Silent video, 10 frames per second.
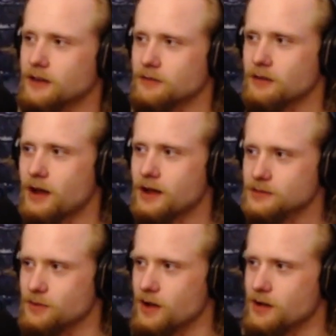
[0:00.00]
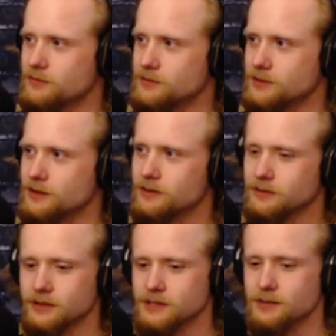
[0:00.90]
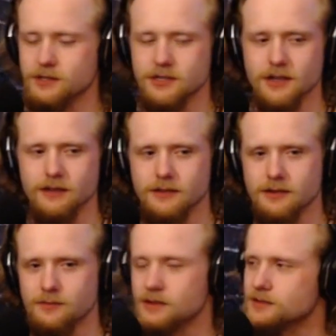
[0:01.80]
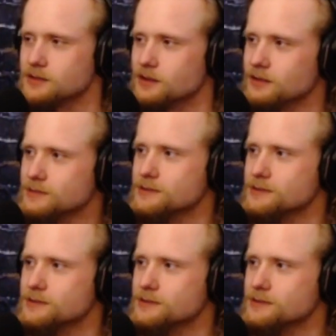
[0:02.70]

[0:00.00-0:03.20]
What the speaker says: of rise above, especially out there in Minnesota.